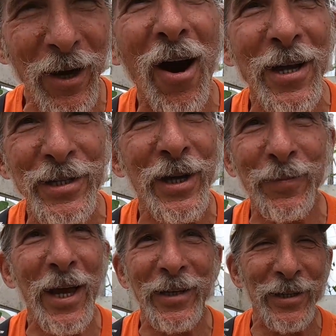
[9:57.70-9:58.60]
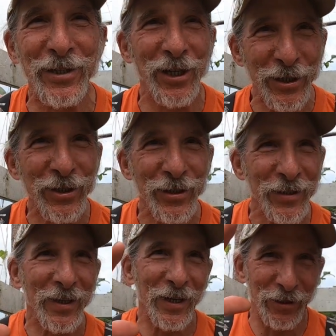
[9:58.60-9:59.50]
a concept that exists
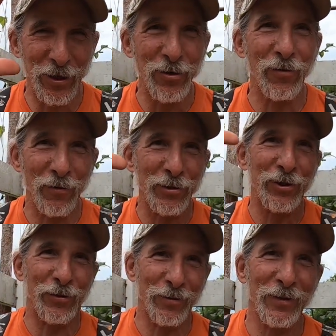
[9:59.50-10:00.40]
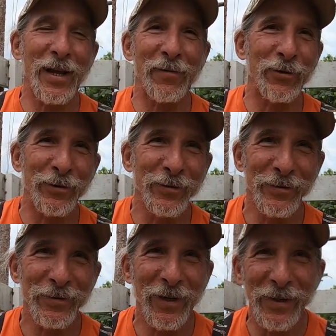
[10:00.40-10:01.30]
at the universal level,
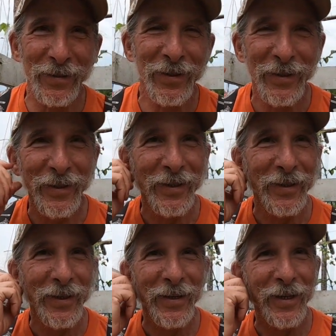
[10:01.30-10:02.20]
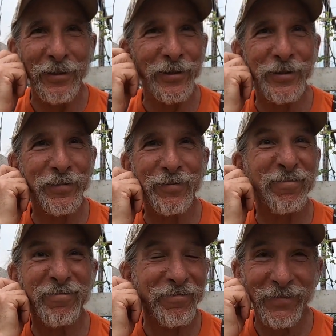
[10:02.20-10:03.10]
right? It
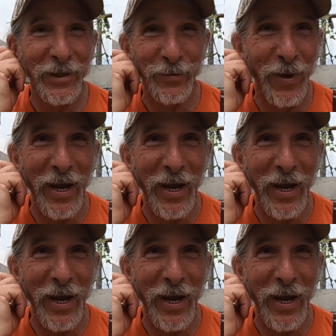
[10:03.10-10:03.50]
doesn't